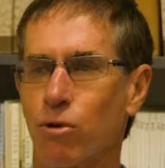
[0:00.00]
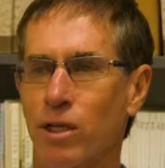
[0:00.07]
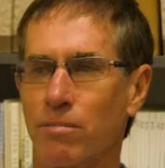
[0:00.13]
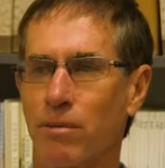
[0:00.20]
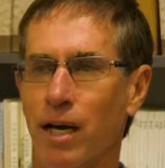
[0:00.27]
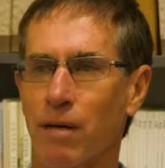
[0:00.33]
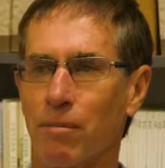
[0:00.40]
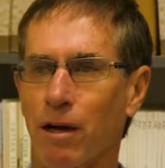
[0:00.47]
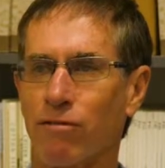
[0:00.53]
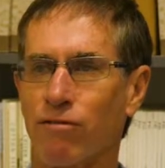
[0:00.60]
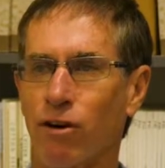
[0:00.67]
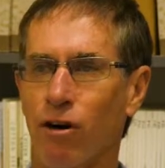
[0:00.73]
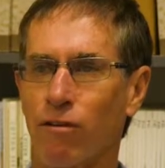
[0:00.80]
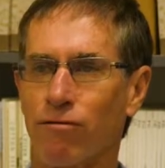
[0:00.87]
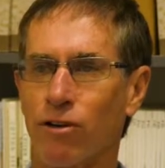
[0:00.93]
WeedPack about
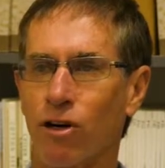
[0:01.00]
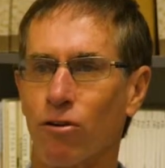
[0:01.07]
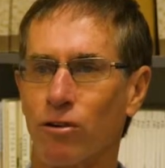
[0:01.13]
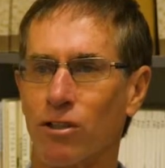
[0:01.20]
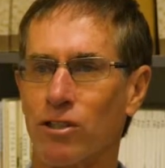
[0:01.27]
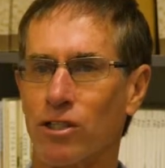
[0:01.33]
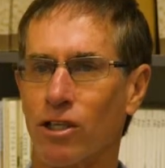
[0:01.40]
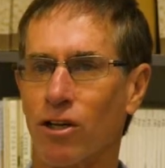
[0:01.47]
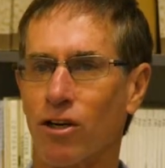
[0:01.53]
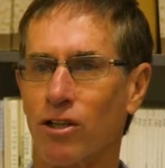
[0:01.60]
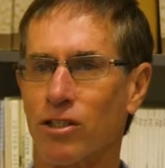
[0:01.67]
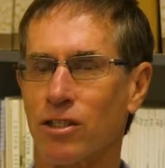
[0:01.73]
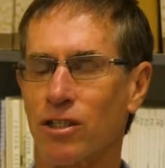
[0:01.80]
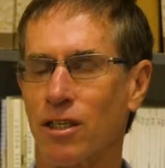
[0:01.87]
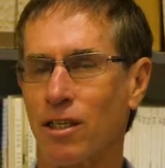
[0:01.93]
5-fold in
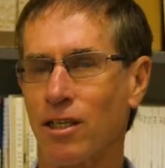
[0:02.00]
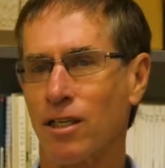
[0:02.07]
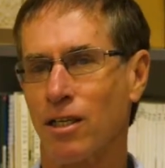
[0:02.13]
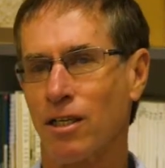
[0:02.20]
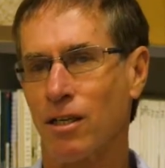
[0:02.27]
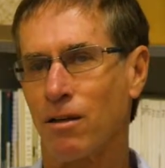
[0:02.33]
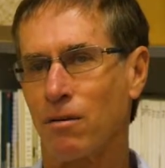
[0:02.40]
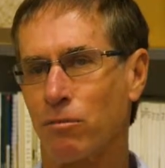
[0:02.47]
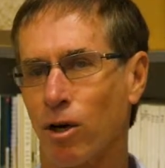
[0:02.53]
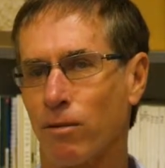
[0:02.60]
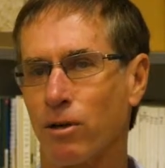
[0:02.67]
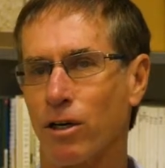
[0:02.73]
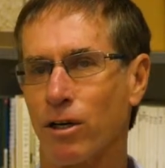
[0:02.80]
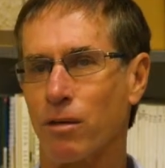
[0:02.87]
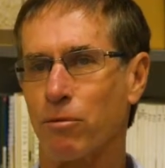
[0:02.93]
size,
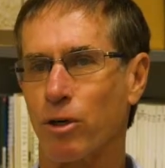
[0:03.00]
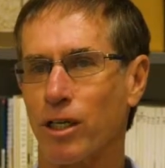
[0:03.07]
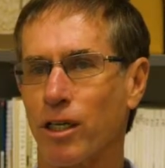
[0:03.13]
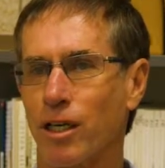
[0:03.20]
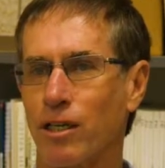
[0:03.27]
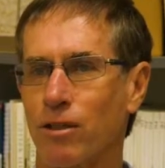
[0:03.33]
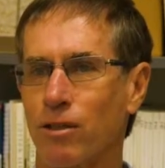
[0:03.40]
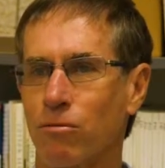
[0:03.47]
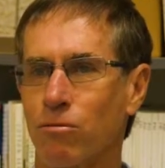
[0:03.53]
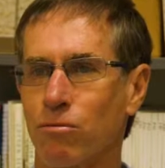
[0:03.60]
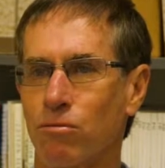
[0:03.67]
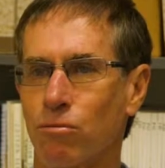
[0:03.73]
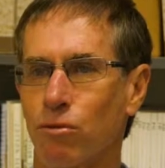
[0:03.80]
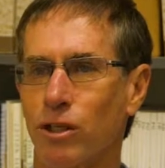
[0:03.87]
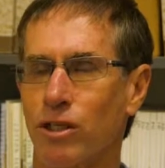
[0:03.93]
primarily bringing in the
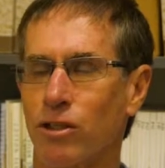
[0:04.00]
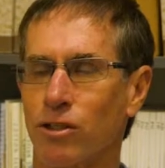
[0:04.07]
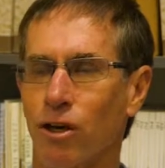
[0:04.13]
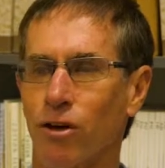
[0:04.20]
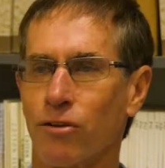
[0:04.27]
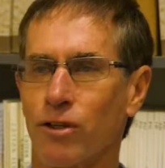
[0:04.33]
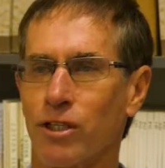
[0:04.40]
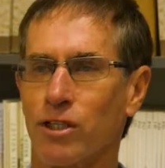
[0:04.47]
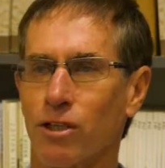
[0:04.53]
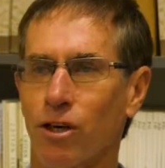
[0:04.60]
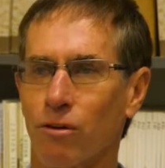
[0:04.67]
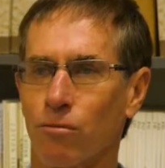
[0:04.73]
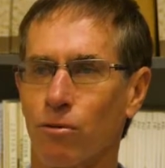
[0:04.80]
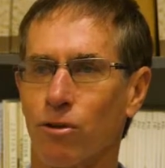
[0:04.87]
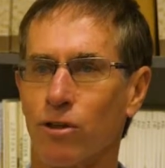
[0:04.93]
weed control
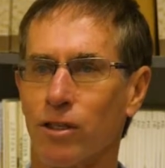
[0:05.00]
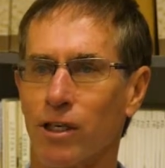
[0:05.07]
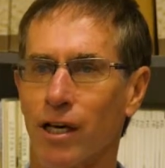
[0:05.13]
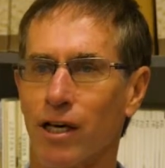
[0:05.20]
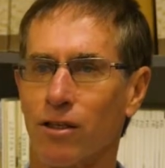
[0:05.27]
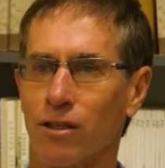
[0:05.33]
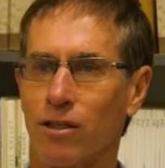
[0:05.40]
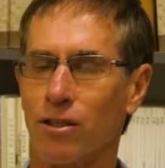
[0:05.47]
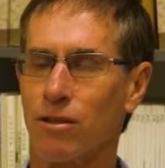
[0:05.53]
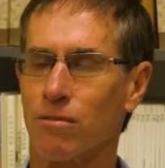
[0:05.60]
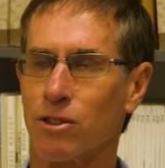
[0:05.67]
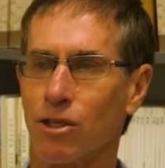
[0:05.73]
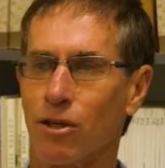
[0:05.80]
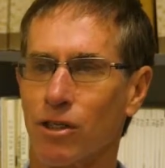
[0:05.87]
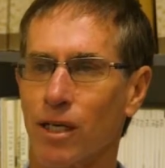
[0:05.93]
threshold work and the
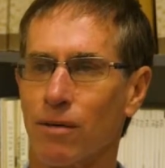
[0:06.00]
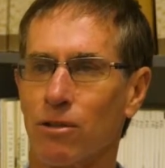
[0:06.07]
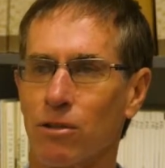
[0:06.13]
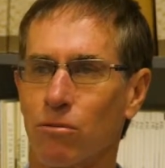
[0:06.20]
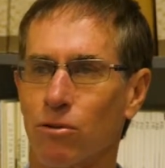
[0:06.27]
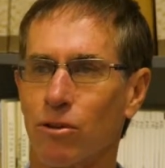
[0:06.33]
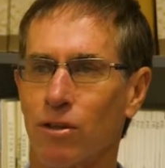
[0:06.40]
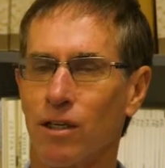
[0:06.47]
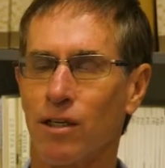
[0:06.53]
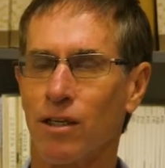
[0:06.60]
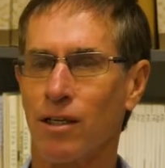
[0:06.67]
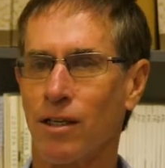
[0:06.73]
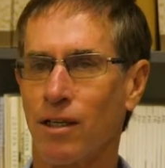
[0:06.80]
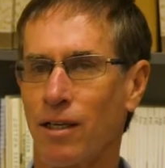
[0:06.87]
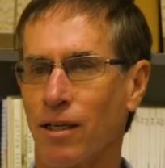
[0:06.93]
herbicide damage work.
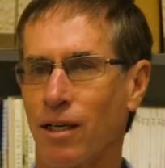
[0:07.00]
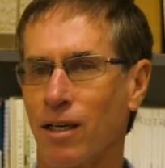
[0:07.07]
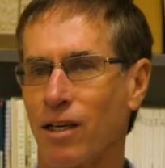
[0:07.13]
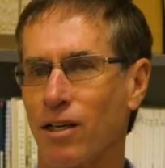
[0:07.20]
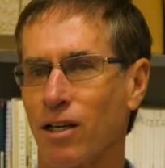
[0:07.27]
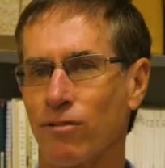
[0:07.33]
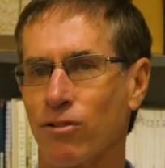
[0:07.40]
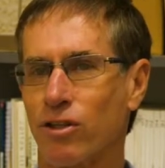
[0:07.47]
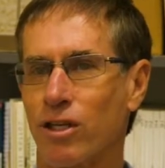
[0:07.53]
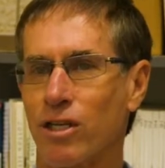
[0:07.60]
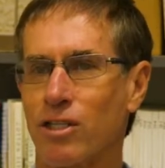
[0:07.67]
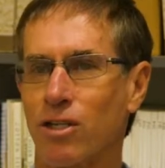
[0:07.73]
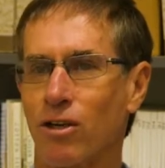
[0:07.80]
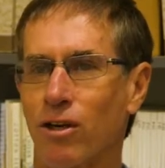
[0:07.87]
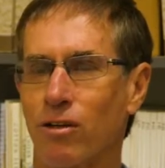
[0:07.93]
Even
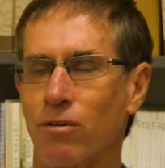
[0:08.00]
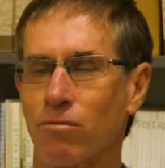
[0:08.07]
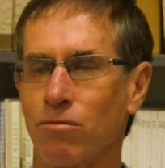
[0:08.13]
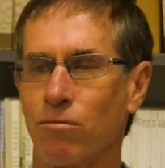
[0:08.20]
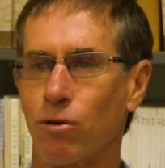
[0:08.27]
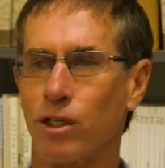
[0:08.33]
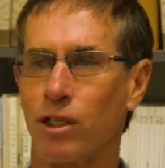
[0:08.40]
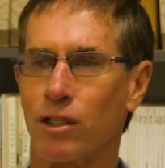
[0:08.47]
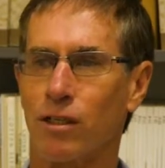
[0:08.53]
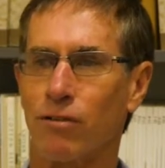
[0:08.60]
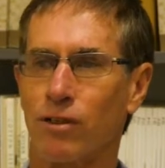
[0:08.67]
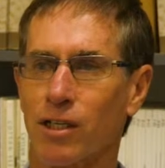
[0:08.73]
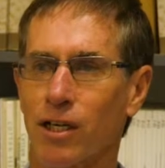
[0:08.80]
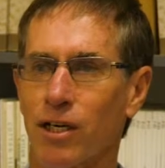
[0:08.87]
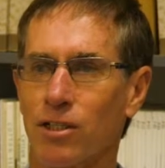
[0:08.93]
things like weed
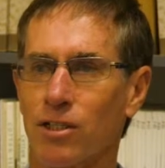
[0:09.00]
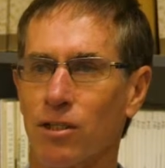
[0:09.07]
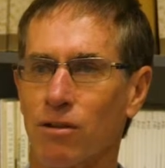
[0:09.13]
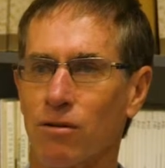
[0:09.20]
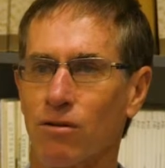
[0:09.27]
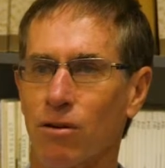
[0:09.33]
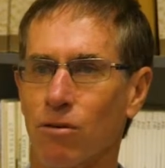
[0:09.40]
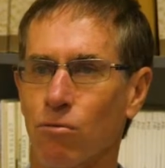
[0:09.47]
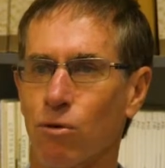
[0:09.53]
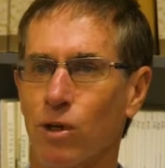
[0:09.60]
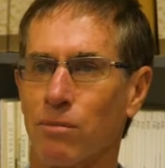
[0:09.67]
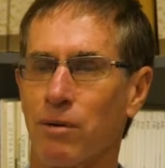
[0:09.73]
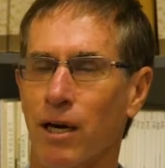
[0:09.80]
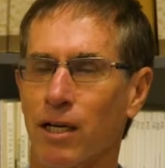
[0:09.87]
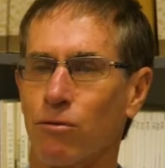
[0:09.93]
identification.
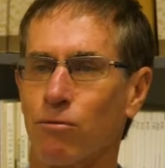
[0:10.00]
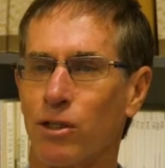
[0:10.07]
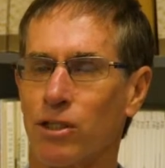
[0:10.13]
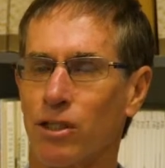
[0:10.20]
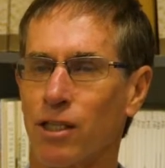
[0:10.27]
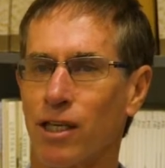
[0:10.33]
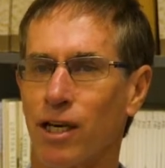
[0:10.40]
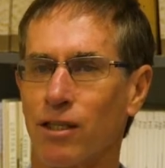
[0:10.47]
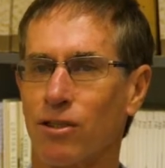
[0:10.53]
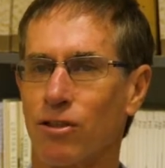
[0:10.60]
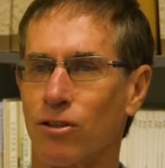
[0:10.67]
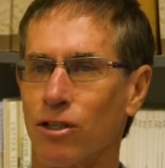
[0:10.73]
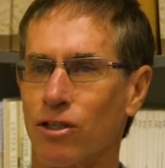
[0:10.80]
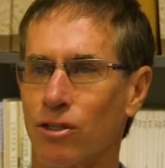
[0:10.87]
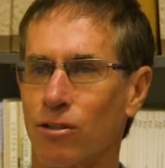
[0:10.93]
WeedPack originally had
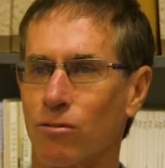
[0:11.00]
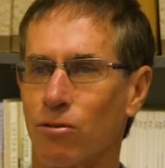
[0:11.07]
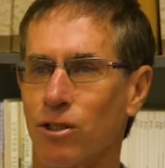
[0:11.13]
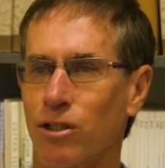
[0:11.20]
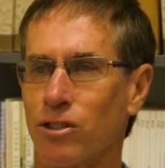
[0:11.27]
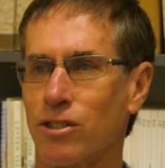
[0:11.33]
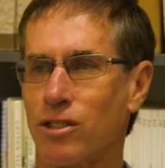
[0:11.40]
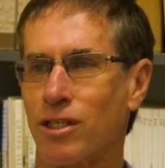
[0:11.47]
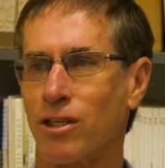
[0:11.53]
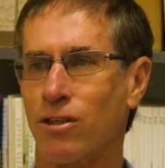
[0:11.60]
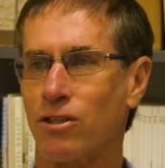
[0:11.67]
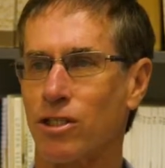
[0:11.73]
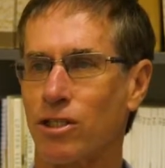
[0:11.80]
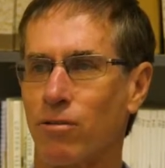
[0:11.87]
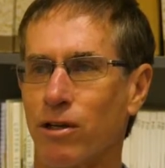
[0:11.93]
32 weeds, it's now
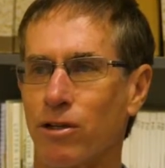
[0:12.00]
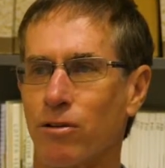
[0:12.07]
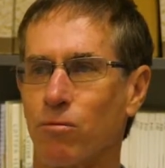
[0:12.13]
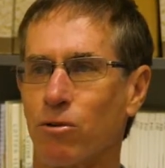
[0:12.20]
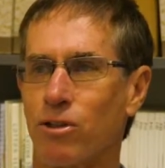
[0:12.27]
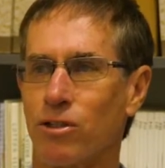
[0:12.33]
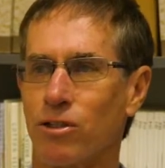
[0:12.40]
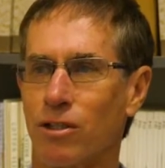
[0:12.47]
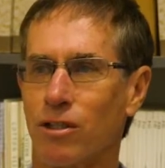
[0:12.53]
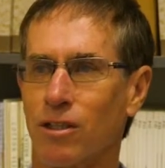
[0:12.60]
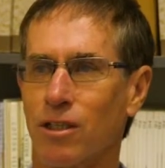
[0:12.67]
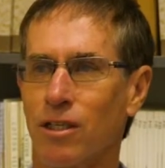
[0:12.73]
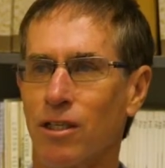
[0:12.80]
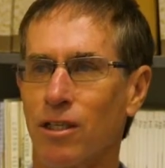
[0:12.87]
got 200 weeds in it.